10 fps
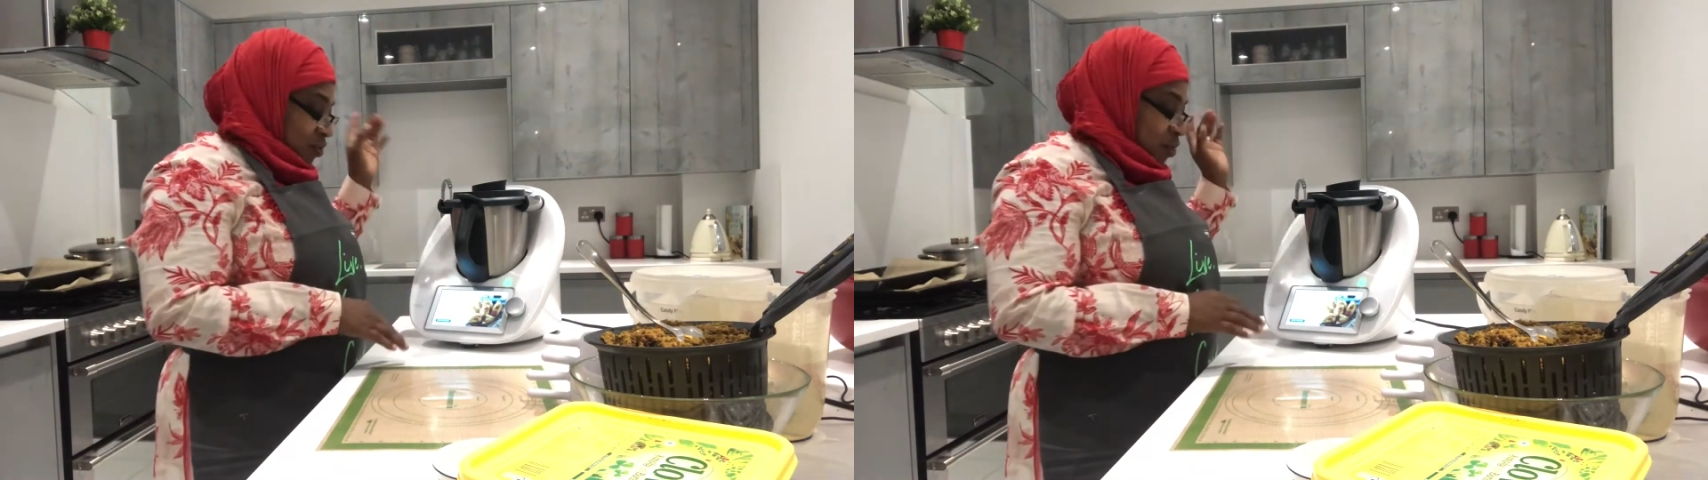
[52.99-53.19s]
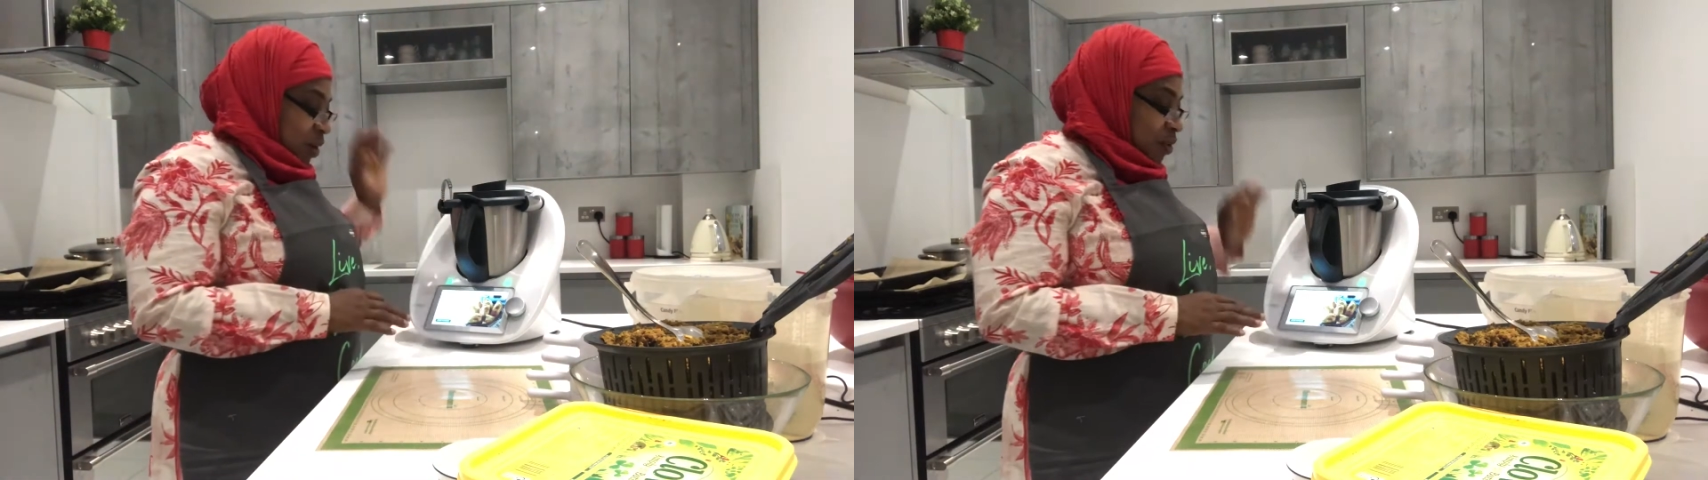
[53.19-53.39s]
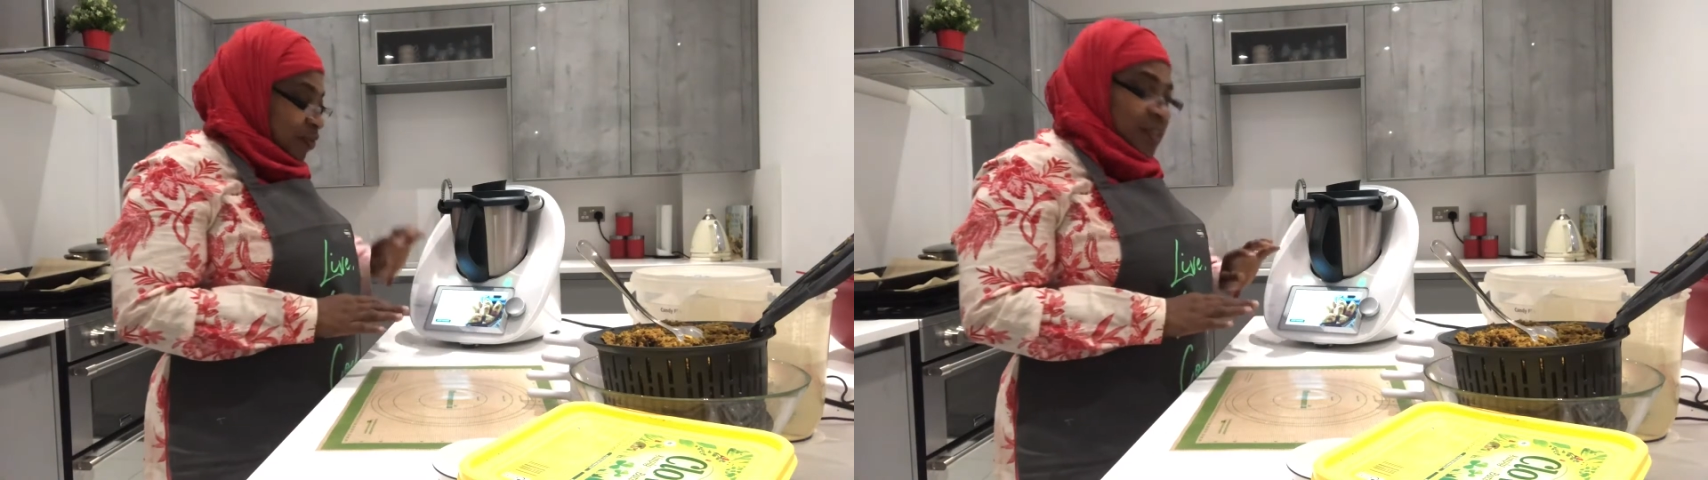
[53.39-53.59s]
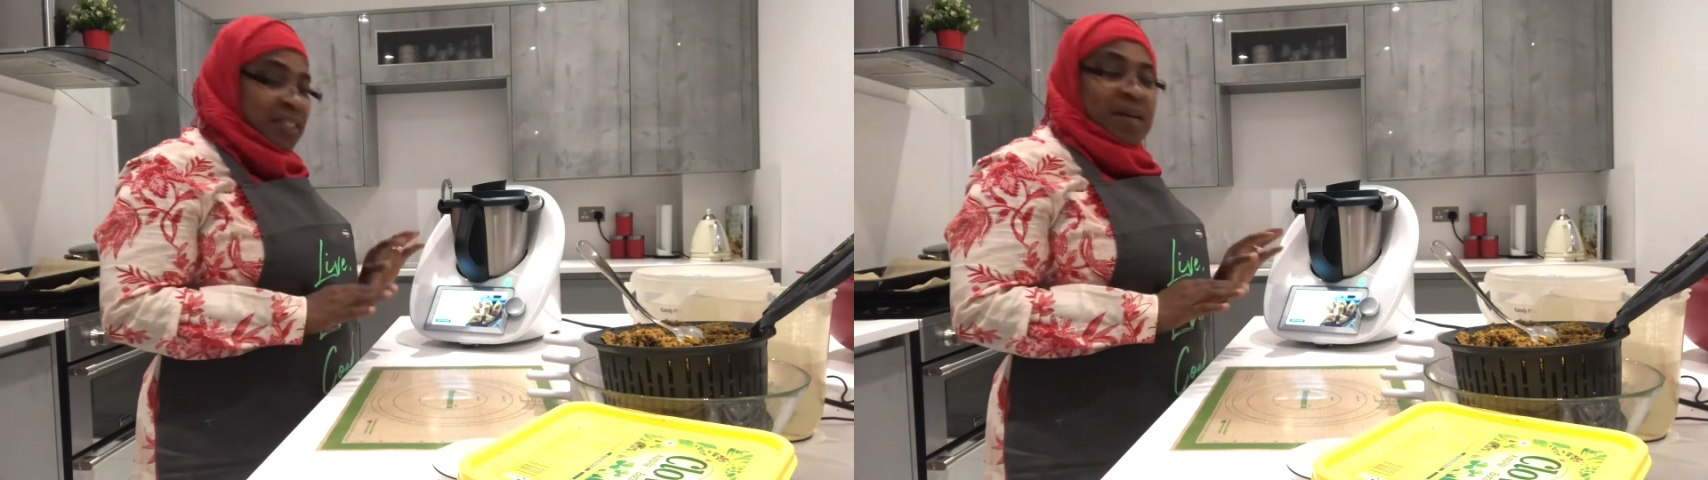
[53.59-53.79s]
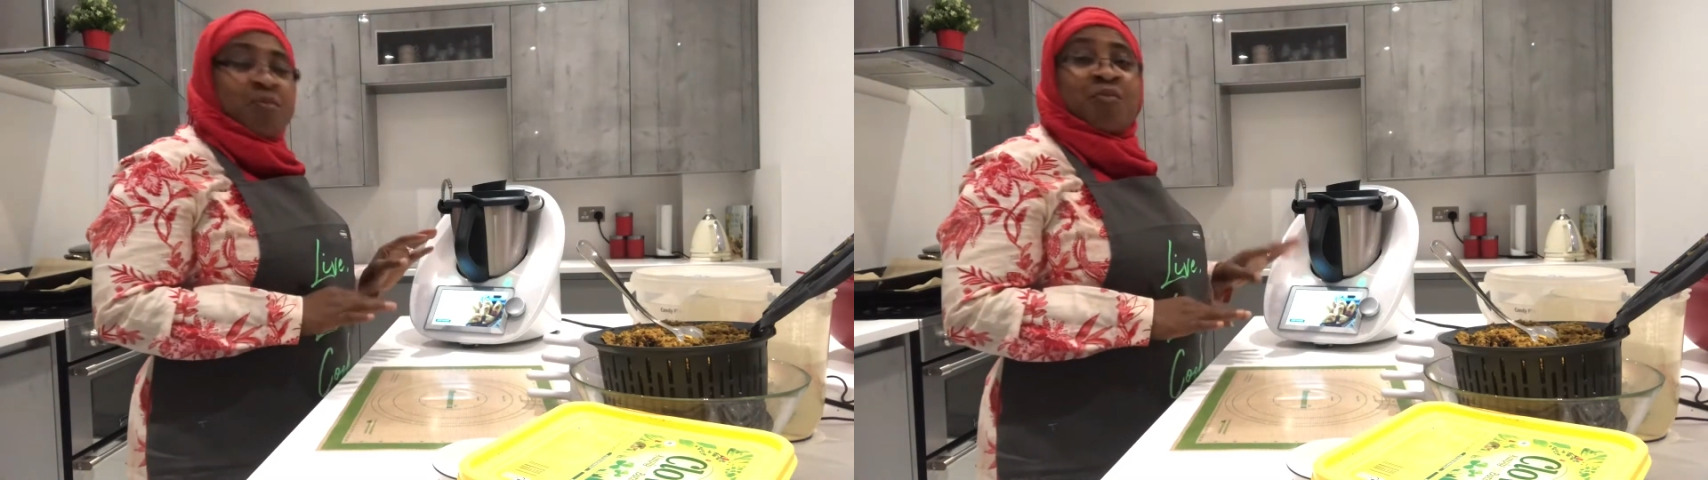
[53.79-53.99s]
one of the
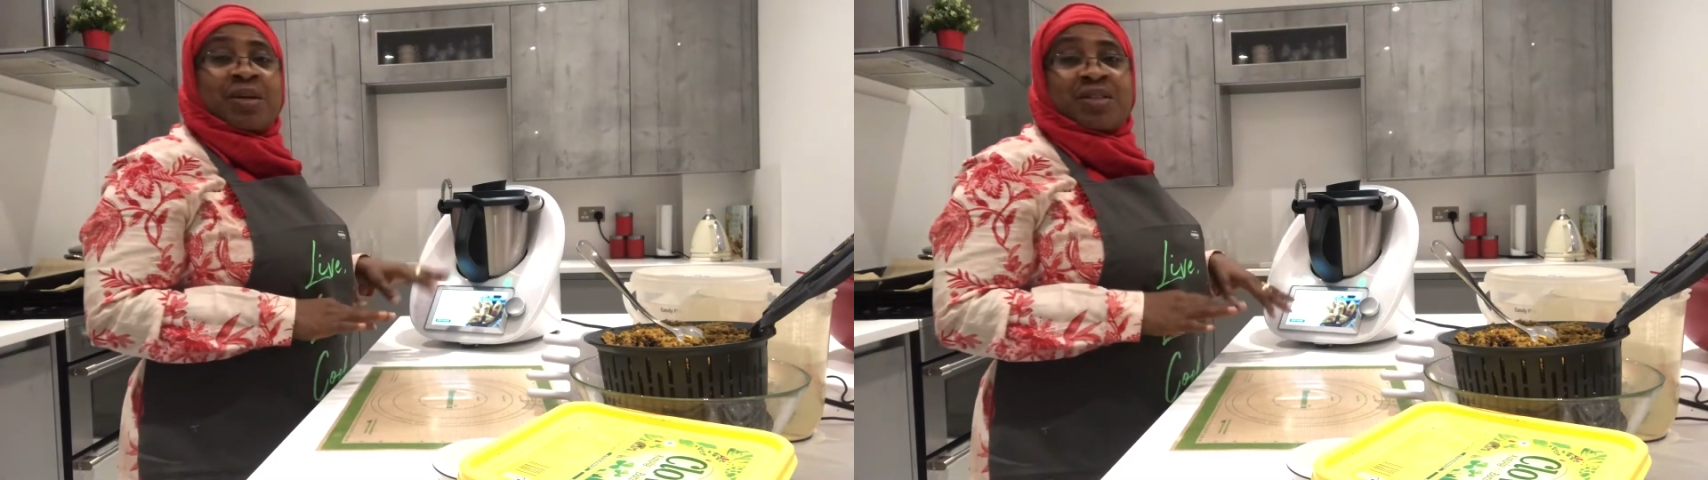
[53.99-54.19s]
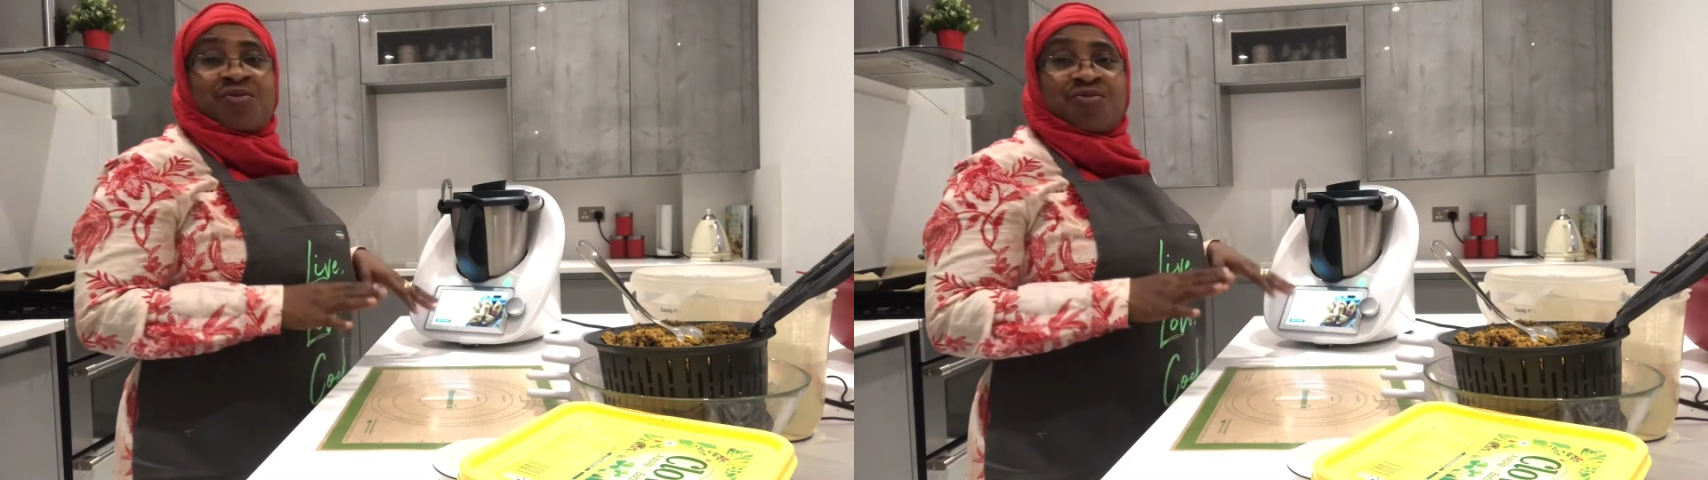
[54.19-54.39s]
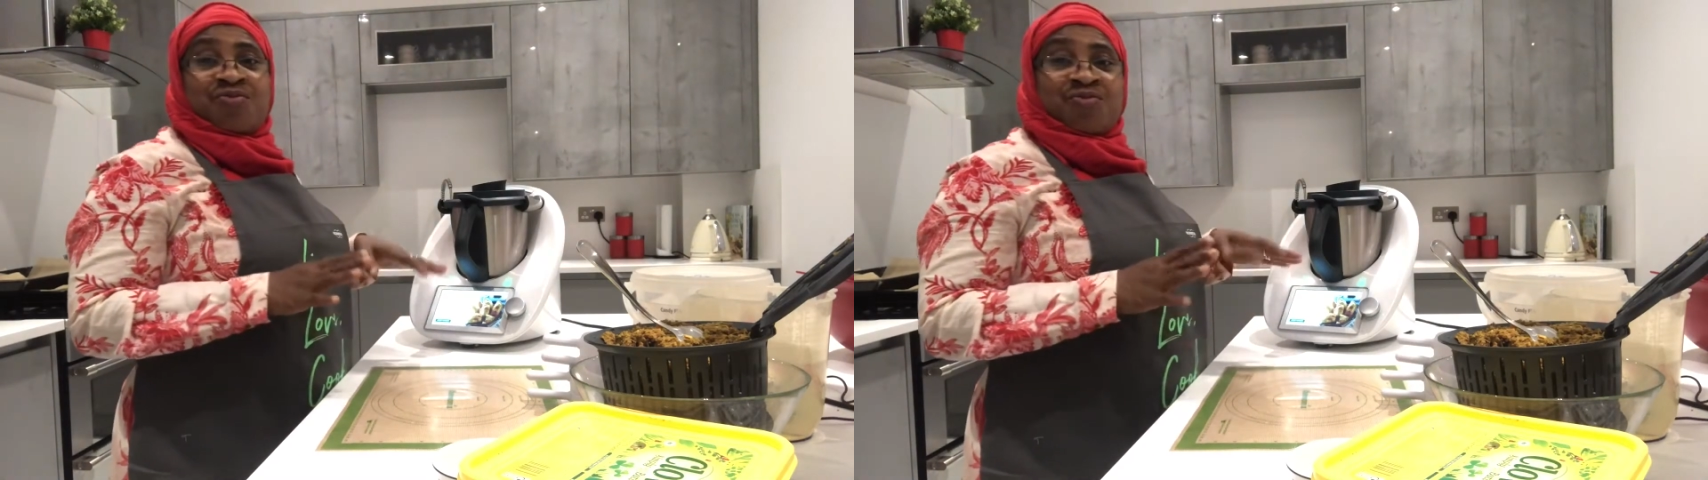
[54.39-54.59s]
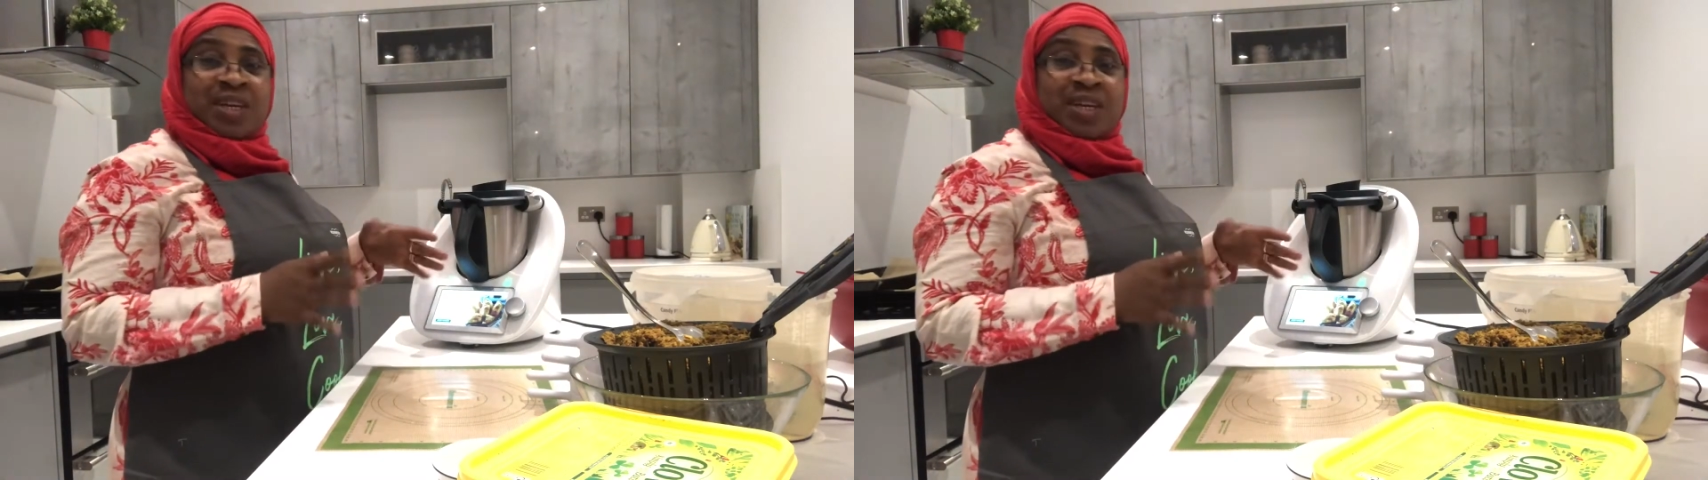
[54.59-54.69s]
thermomix